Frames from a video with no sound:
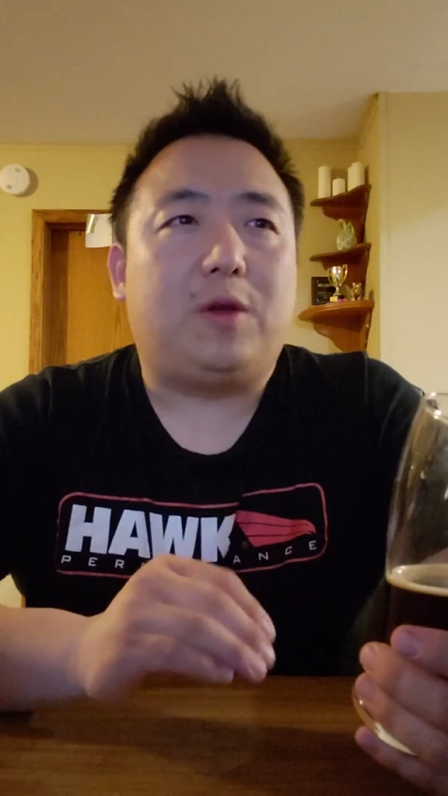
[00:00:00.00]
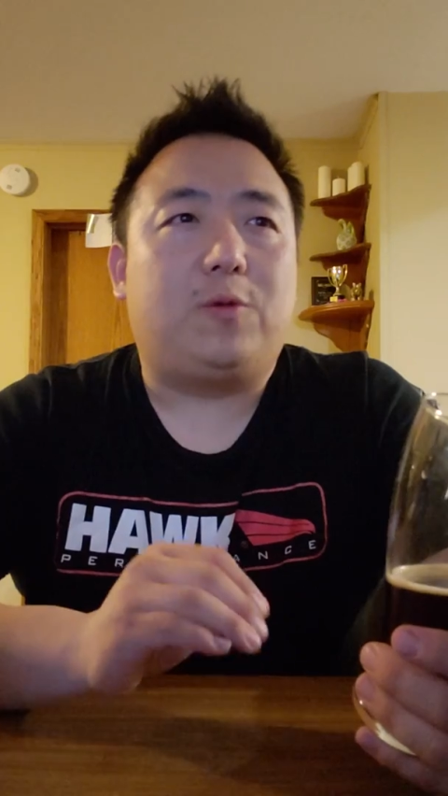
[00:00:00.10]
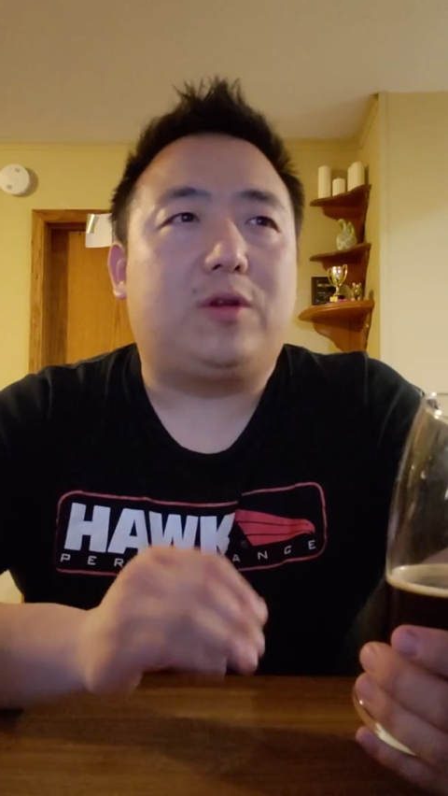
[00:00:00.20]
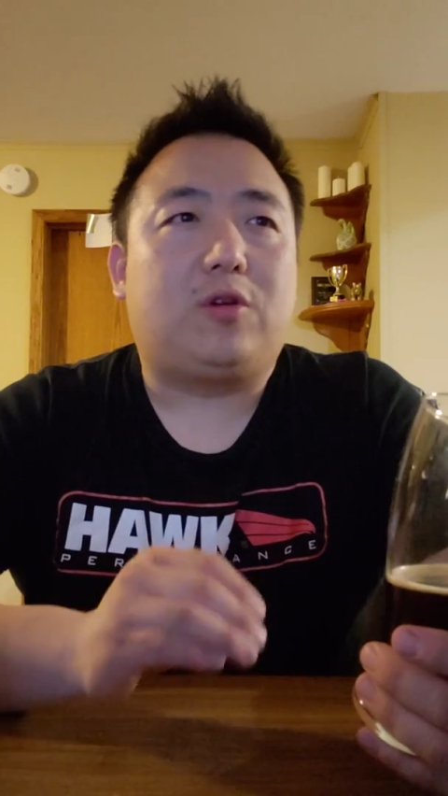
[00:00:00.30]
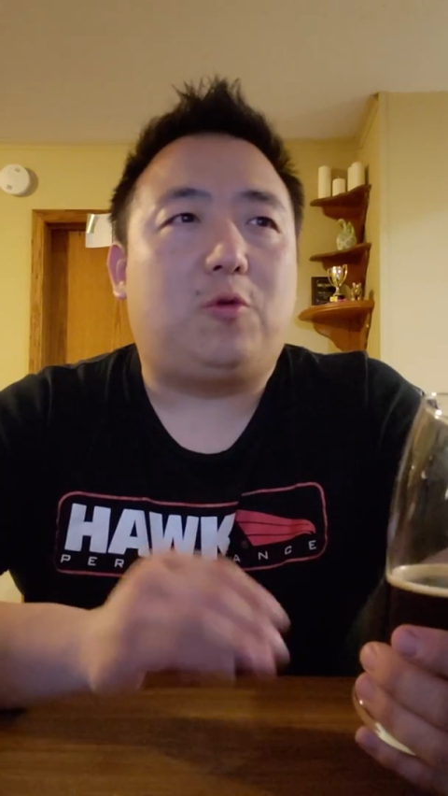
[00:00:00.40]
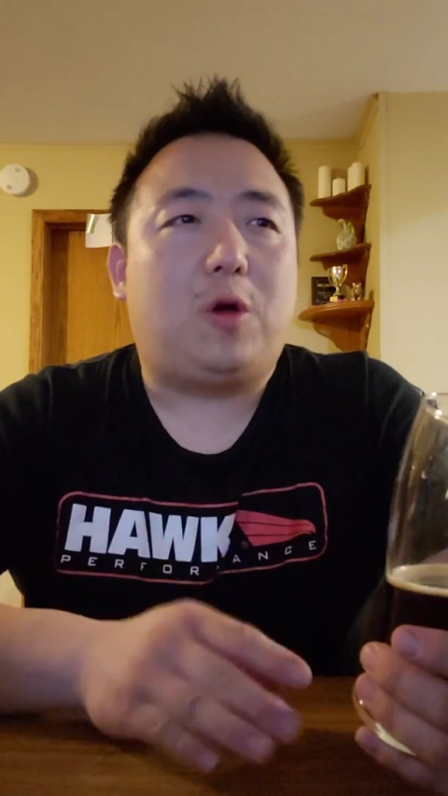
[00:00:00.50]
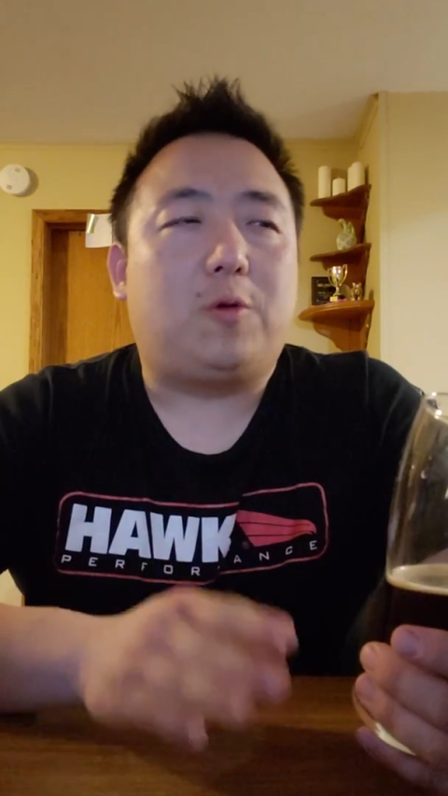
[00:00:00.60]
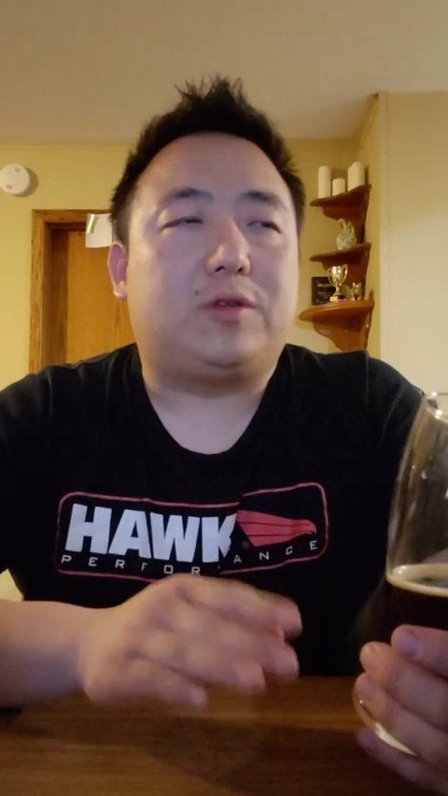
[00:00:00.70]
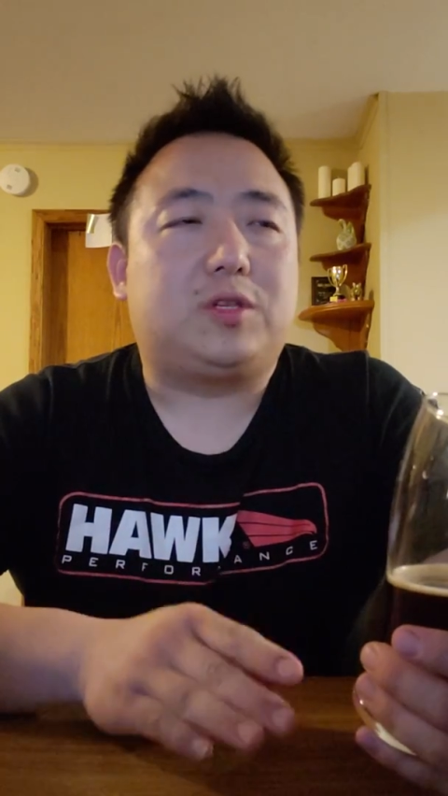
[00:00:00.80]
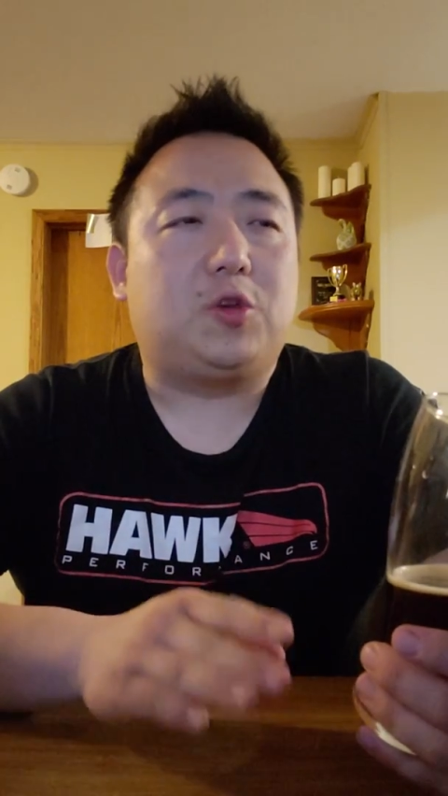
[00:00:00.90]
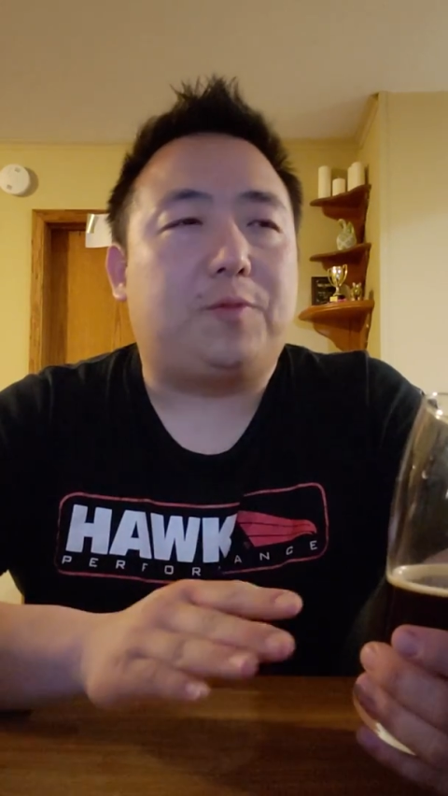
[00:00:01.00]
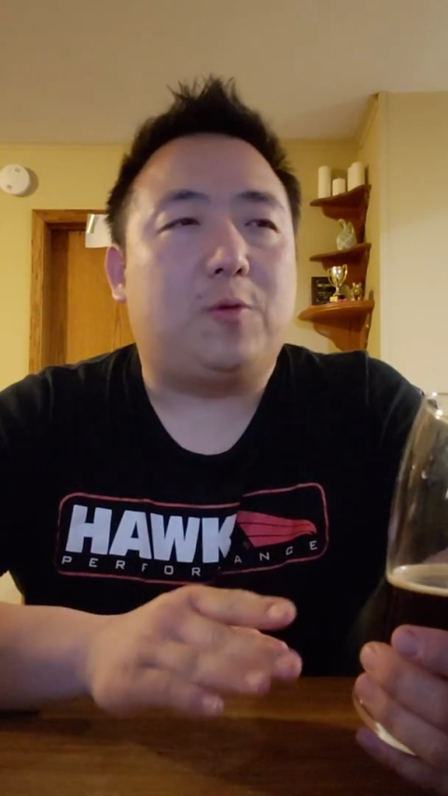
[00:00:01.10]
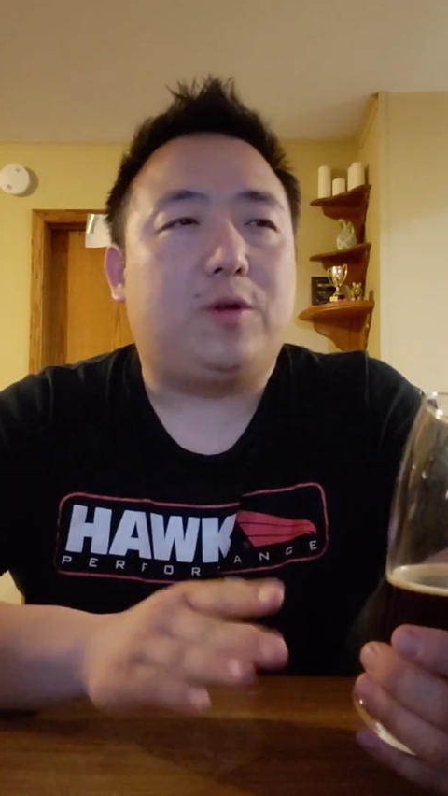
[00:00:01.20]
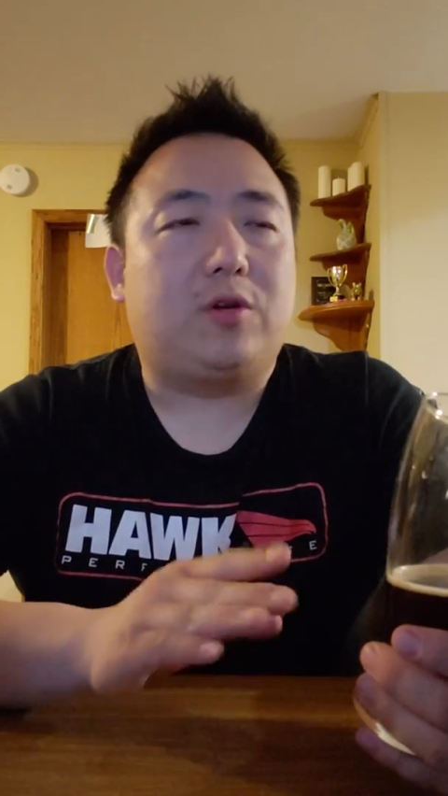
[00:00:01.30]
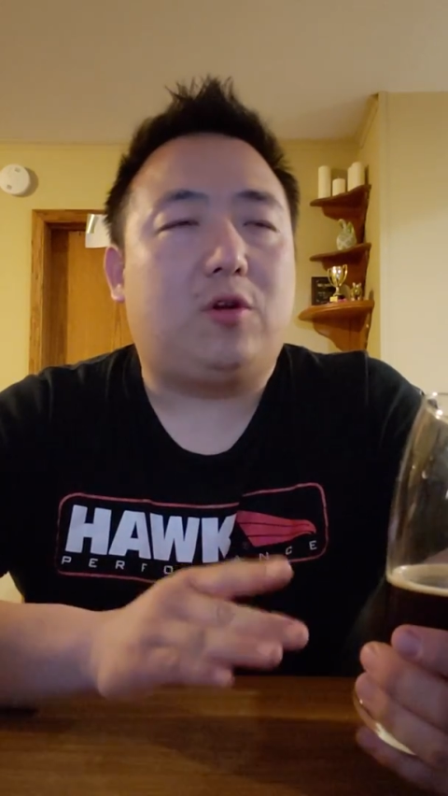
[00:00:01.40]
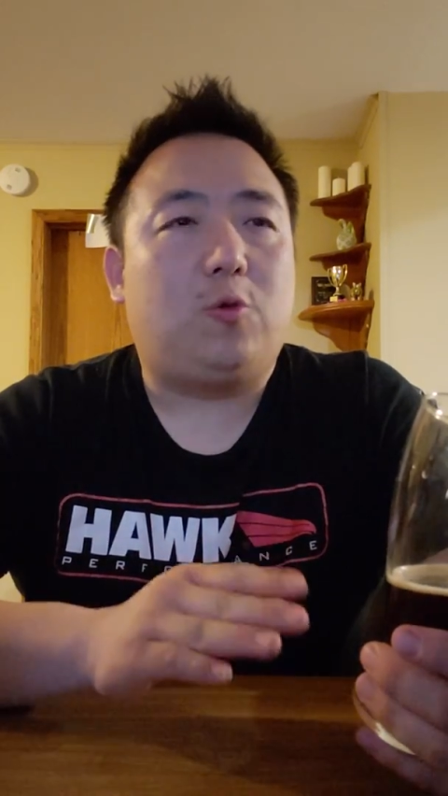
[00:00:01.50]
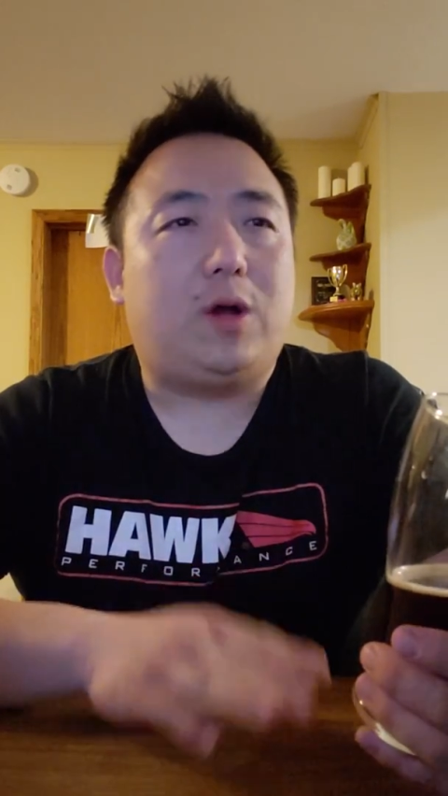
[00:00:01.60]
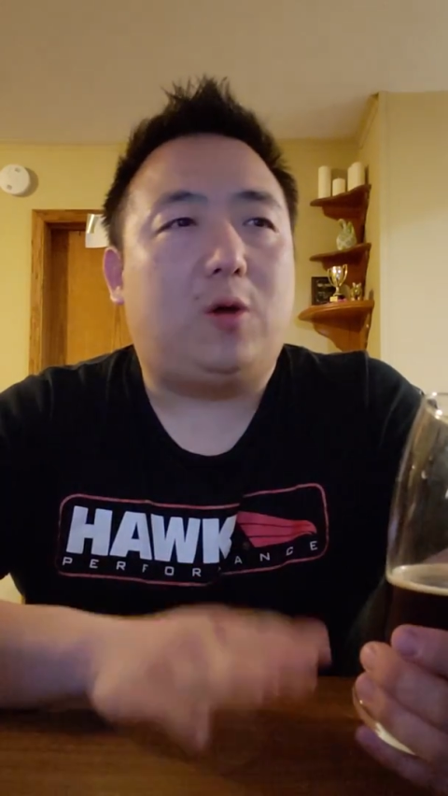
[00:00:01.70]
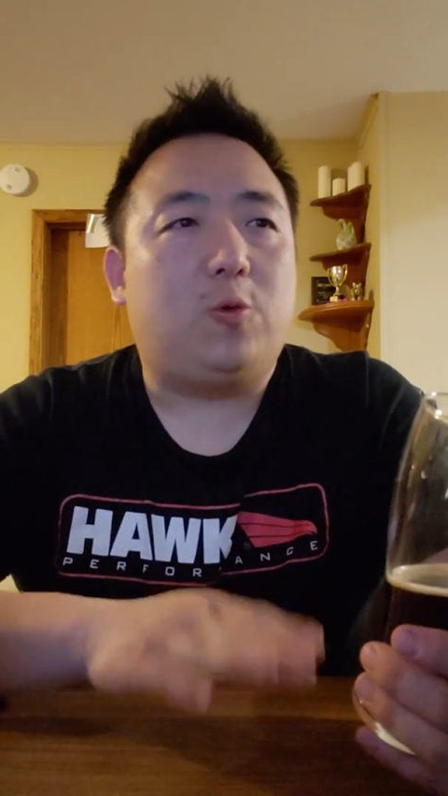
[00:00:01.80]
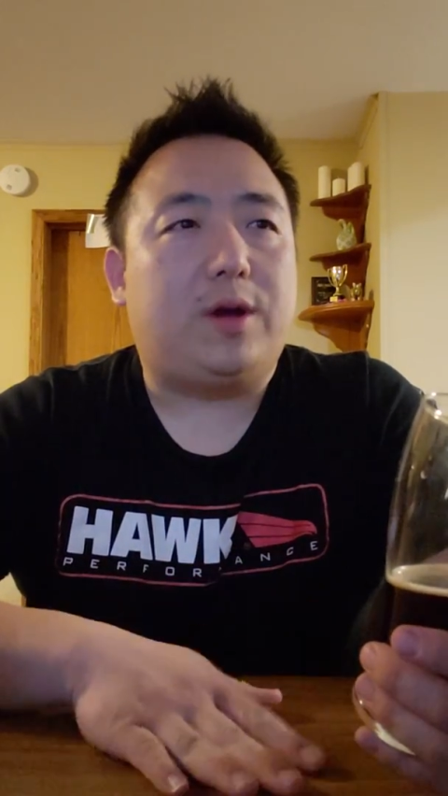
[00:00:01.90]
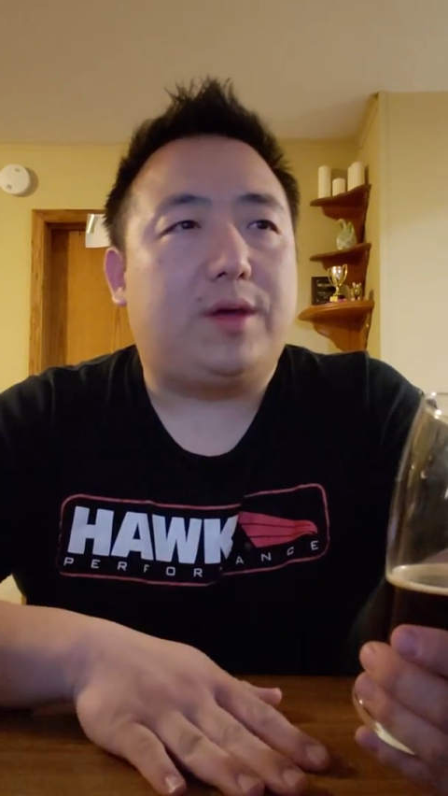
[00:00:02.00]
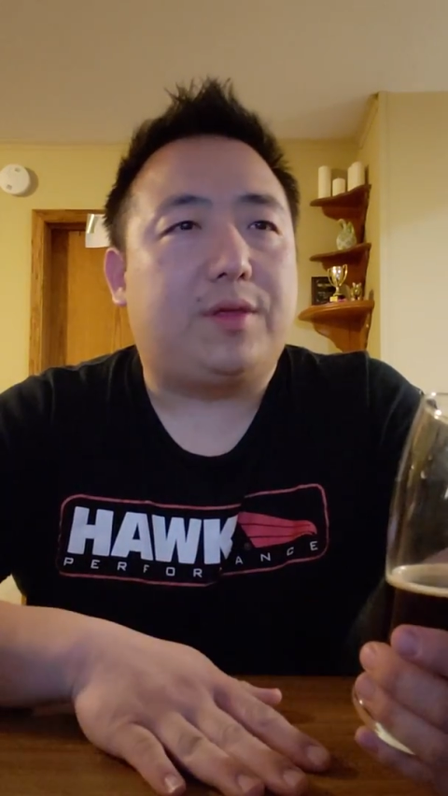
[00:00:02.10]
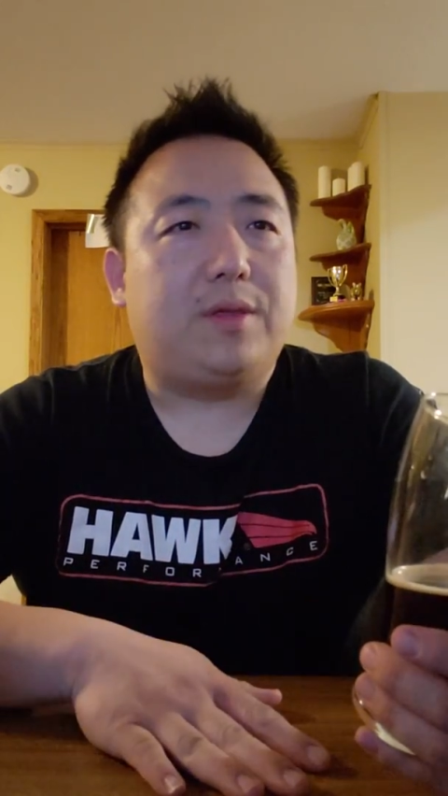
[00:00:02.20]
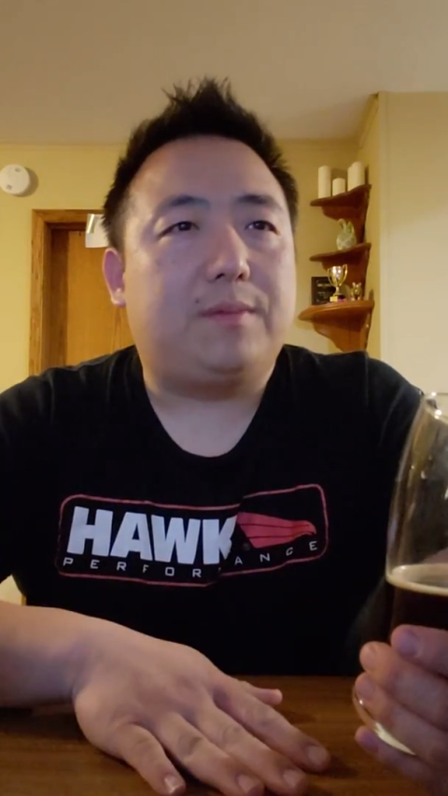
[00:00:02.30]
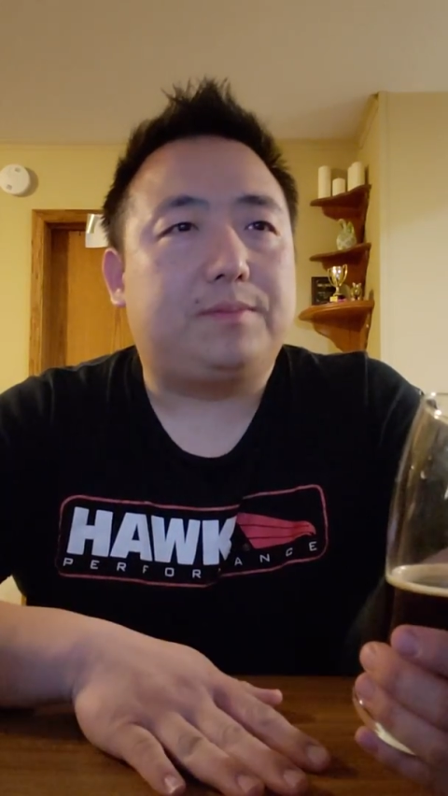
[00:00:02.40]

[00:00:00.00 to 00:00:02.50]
It wouldn't go well with the soup. It wouldn't go well with